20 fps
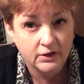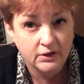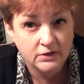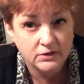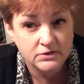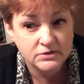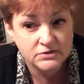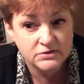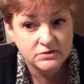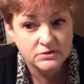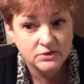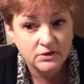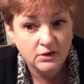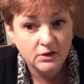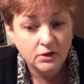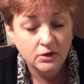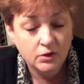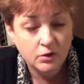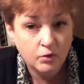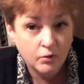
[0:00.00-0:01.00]
It's
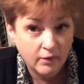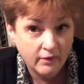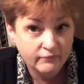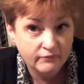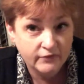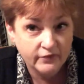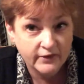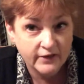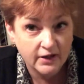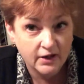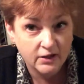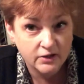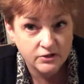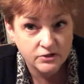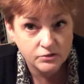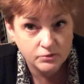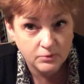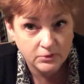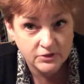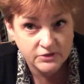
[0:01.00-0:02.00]
whoever the
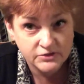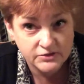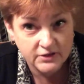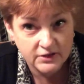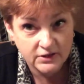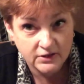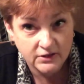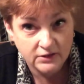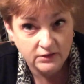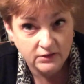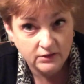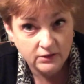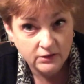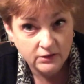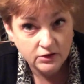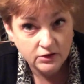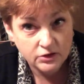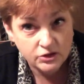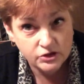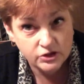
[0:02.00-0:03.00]
artist was that
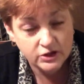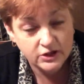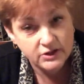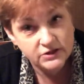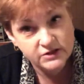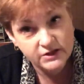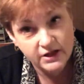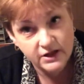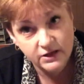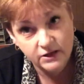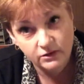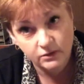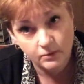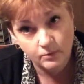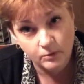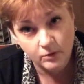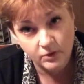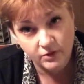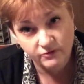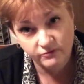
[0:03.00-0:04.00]
she had taken the
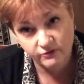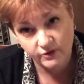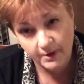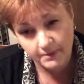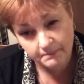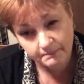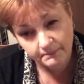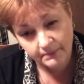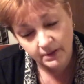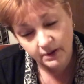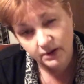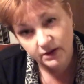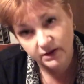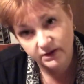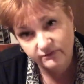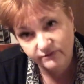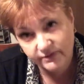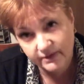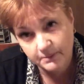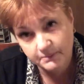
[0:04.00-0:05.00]
work from,
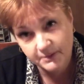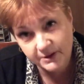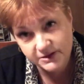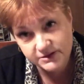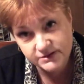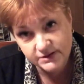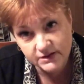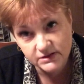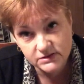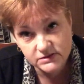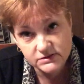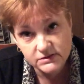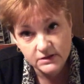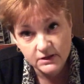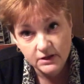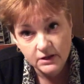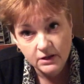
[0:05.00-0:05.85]
if that makes sense.